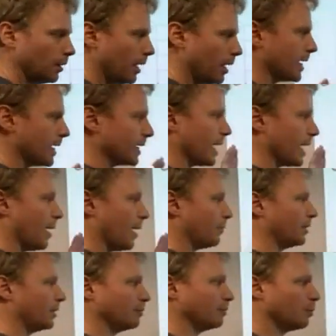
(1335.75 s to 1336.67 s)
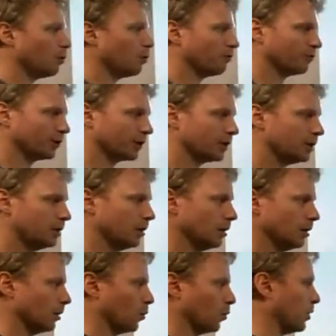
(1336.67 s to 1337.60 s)
copy them over to here,
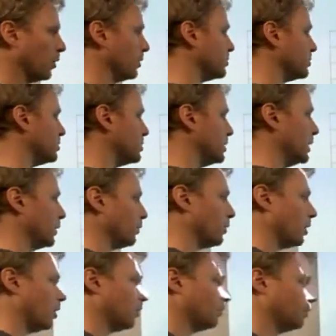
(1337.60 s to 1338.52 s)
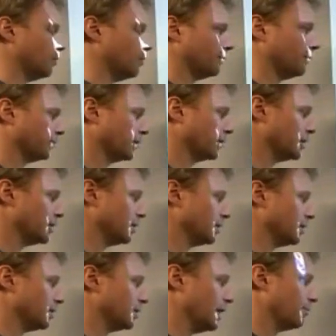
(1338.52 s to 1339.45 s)
where 0 is the
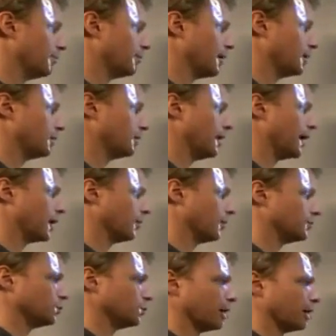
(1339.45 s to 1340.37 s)
same at negative 2 pi.